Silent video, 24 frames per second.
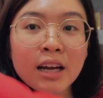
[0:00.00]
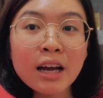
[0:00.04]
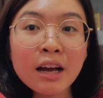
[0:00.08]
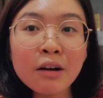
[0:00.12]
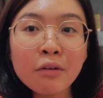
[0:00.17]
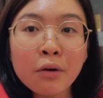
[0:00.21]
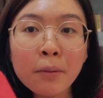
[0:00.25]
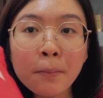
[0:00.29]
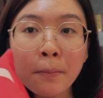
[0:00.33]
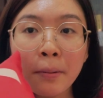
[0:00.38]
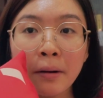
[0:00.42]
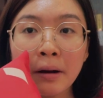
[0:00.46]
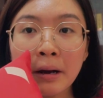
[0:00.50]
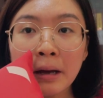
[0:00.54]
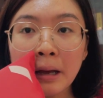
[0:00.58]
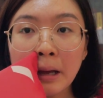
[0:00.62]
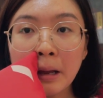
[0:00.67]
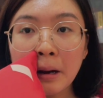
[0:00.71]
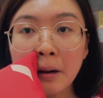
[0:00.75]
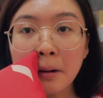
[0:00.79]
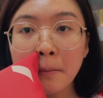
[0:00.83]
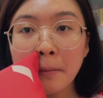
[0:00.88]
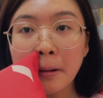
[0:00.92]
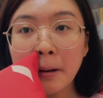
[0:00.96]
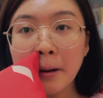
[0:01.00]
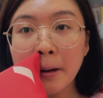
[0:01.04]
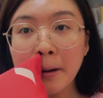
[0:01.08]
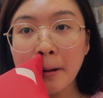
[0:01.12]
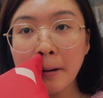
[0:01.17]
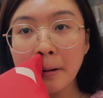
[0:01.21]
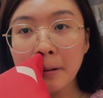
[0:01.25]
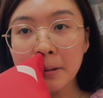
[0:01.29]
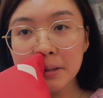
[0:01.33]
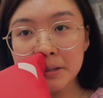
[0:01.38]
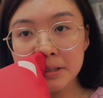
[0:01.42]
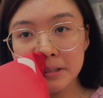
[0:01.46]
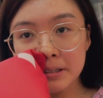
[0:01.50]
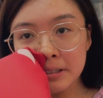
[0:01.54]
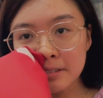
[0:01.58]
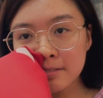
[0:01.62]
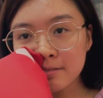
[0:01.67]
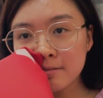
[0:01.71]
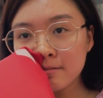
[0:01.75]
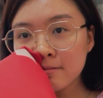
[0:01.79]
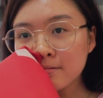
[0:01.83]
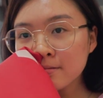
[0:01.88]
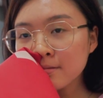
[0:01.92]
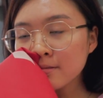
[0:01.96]
I will poke it into my nose
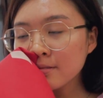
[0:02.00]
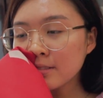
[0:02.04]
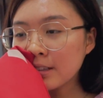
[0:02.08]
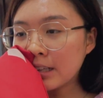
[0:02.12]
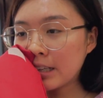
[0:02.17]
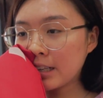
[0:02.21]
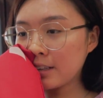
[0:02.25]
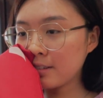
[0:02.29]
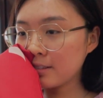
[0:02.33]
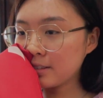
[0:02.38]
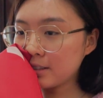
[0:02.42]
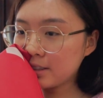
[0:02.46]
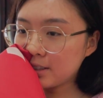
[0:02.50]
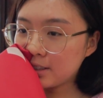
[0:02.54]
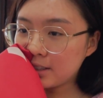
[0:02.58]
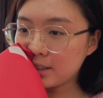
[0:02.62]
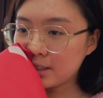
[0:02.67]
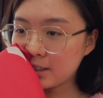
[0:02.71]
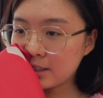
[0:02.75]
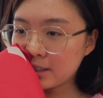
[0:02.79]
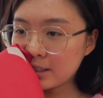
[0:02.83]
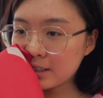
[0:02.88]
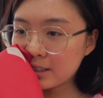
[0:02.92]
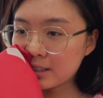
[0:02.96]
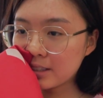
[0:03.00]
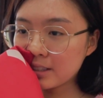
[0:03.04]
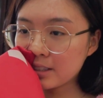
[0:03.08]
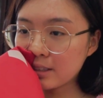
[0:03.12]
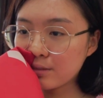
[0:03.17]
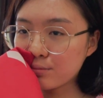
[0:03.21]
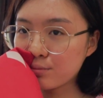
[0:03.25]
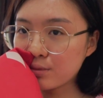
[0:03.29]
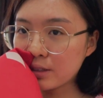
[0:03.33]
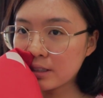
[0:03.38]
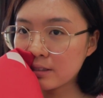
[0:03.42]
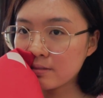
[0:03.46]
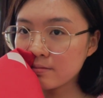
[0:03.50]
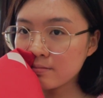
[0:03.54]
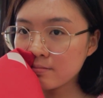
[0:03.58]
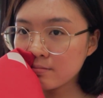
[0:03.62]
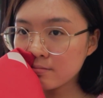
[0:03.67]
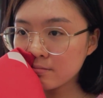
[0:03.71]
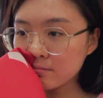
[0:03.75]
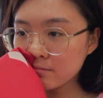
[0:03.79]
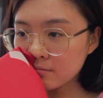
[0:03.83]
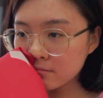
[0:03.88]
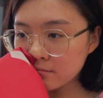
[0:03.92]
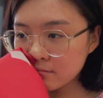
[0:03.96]
and I'll just sit here and sniff it.
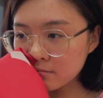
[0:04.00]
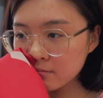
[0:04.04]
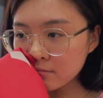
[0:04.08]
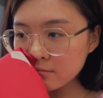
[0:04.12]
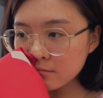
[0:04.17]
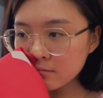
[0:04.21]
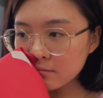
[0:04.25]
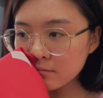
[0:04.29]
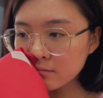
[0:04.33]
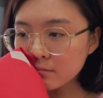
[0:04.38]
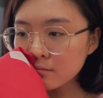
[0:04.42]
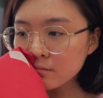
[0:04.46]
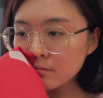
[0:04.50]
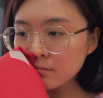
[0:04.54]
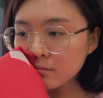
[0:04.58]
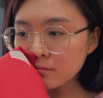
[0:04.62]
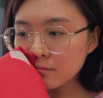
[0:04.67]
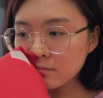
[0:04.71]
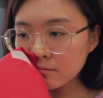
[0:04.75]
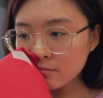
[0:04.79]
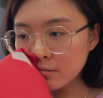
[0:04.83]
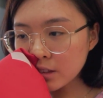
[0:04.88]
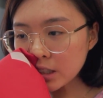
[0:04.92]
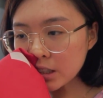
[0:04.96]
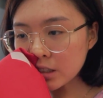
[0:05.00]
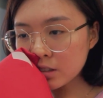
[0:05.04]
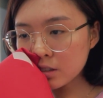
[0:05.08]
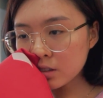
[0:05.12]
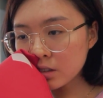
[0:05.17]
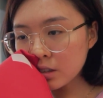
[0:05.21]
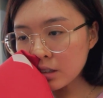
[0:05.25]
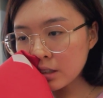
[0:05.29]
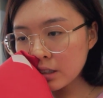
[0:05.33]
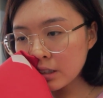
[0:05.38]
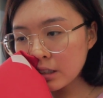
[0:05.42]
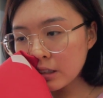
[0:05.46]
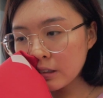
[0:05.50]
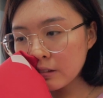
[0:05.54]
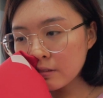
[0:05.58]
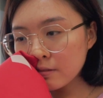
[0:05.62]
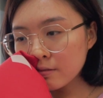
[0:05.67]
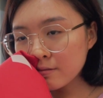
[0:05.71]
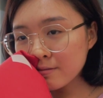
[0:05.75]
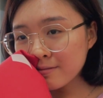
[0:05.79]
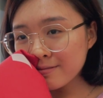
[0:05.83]
Literally.